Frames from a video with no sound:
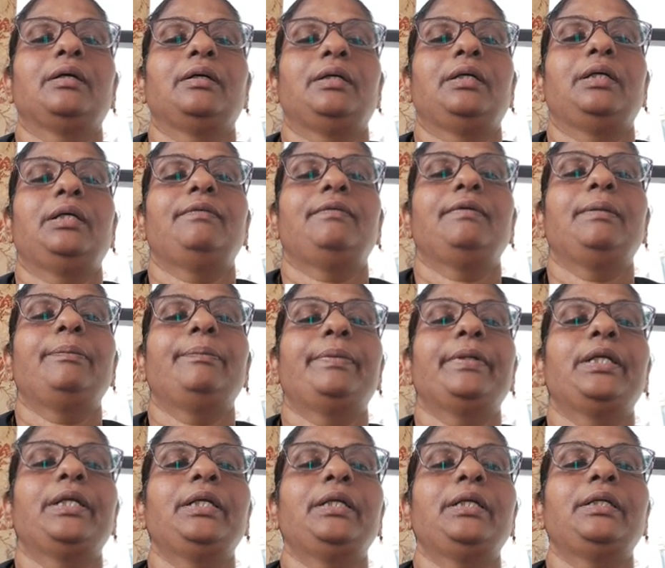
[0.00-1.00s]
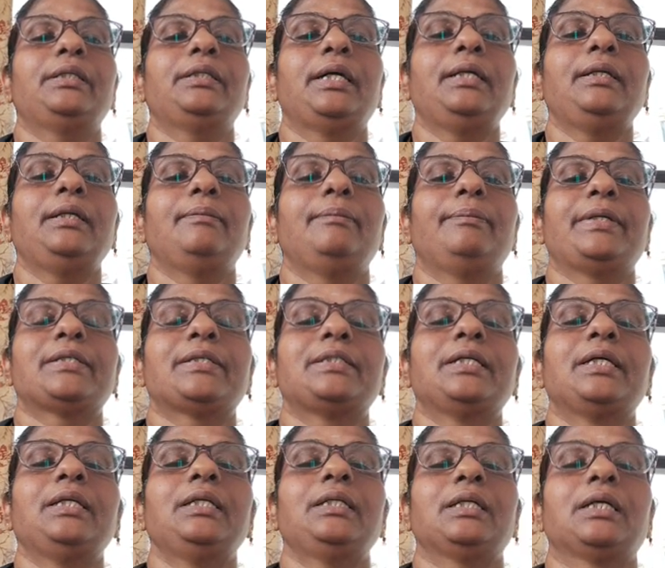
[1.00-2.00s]
it will print that
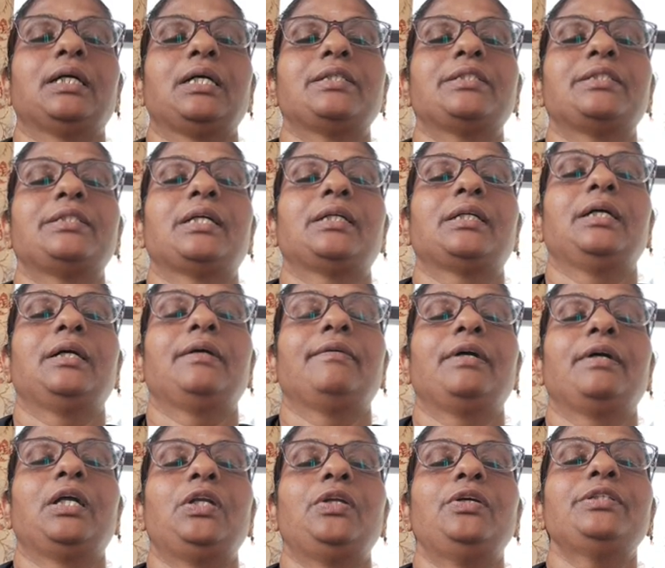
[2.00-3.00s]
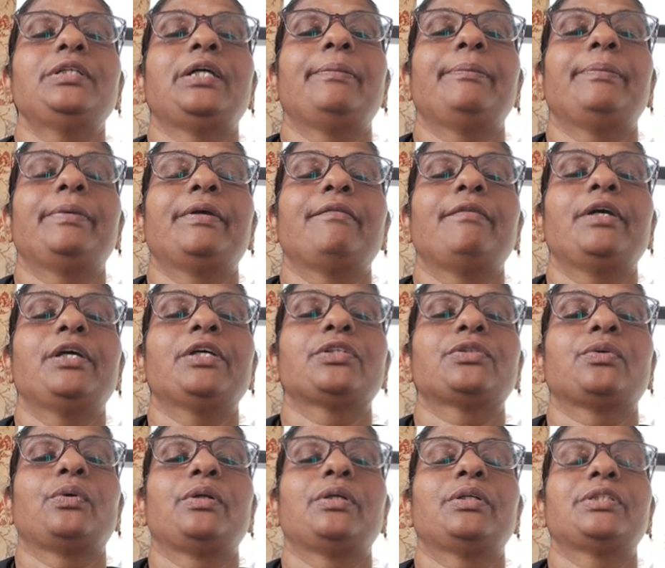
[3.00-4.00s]
present constructor values and previous
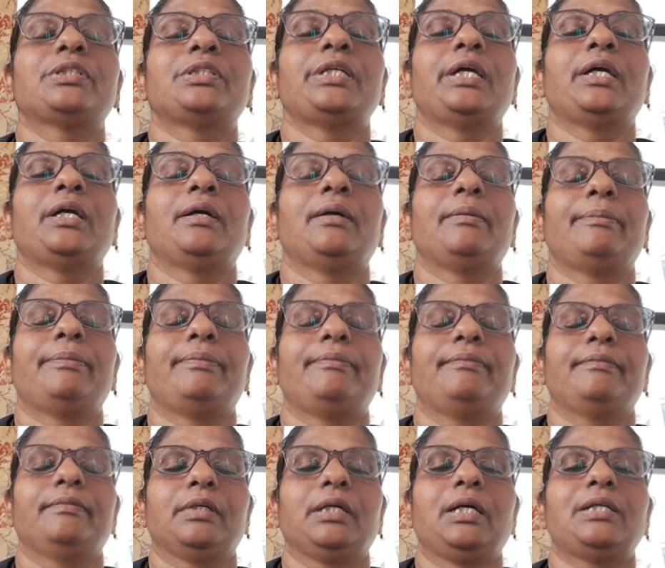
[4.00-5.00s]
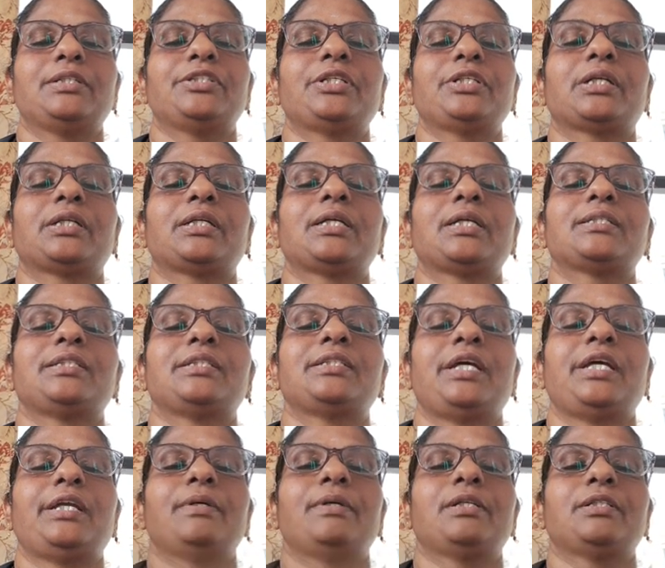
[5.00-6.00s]
ones constructor
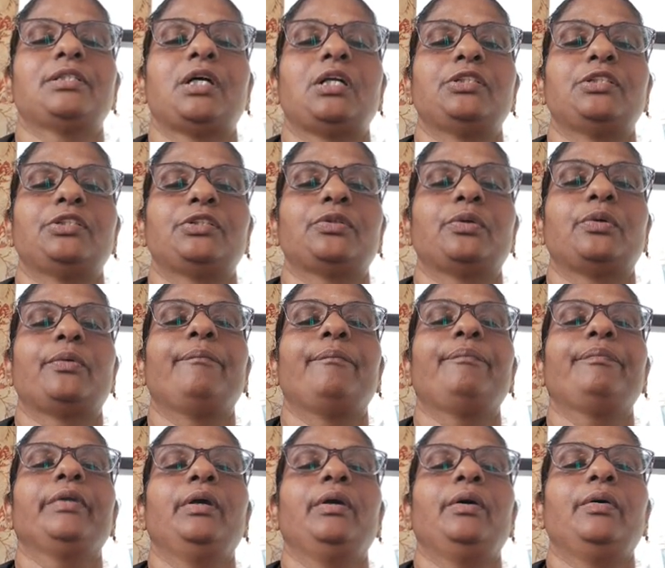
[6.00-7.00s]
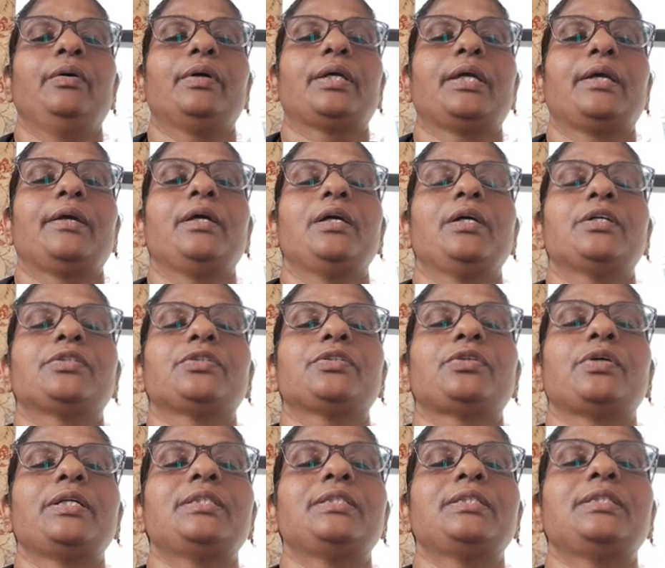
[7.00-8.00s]
statements also. Okay, so
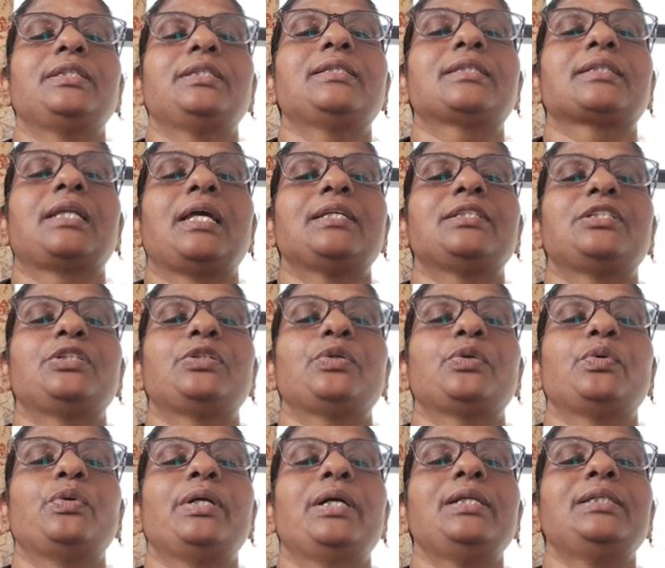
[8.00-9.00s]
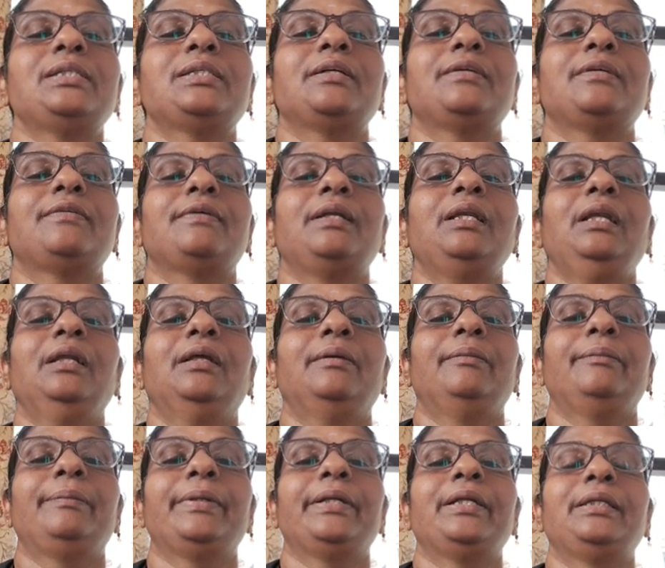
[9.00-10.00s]
instance class students, it will
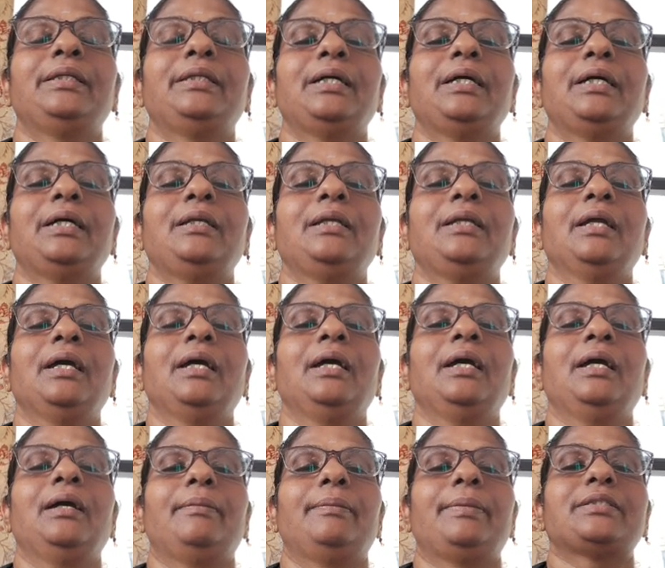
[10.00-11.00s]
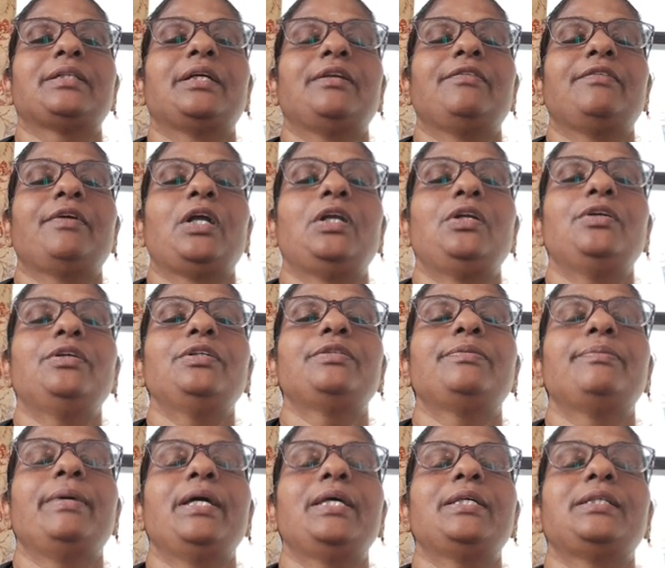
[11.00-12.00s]
print that present values.
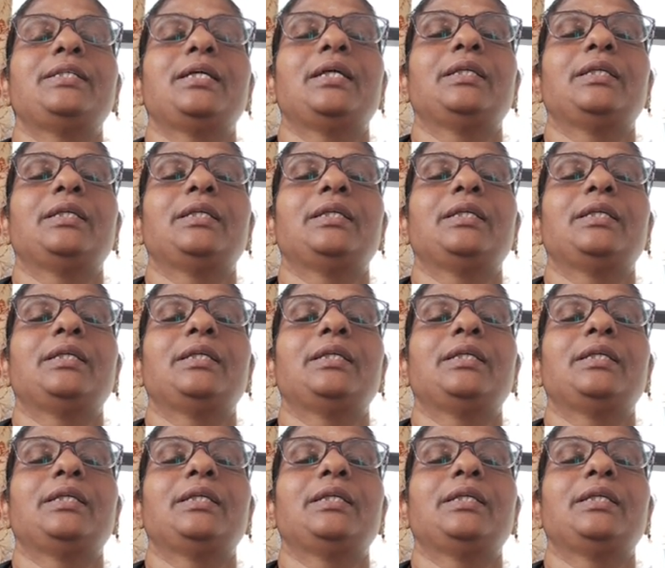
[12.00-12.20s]
Based on